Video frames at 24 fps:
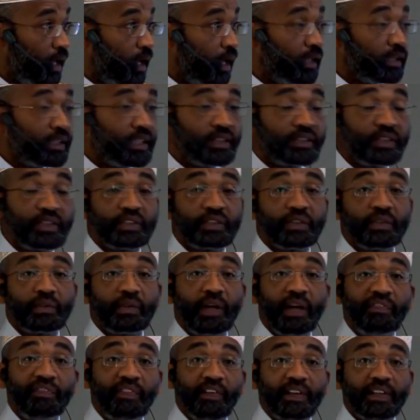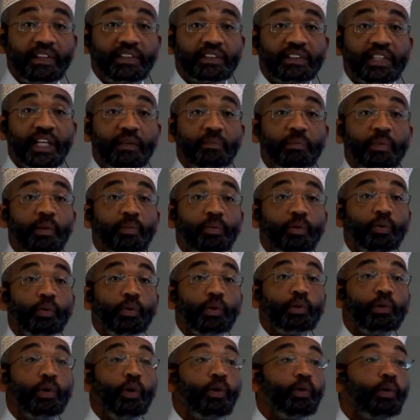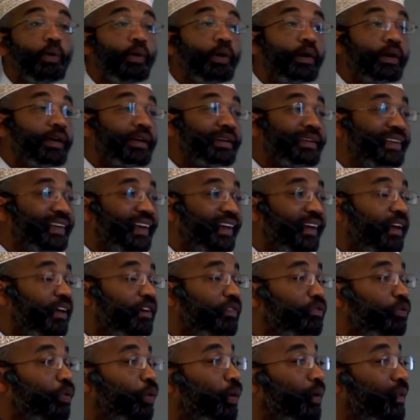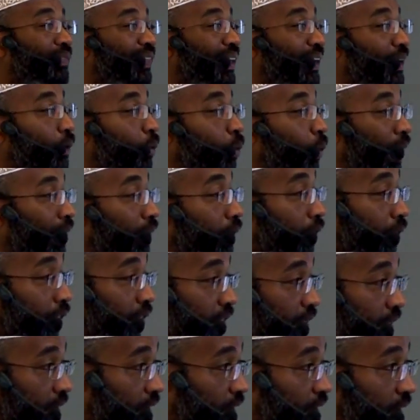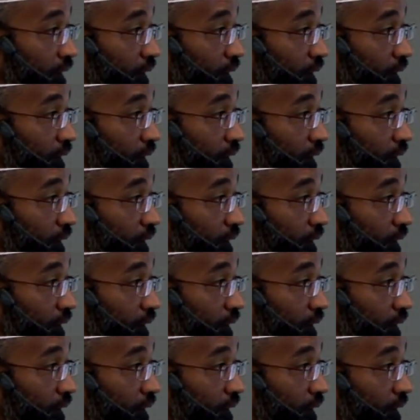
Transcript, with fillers: And this is in reference that people will no longer care for their wealth.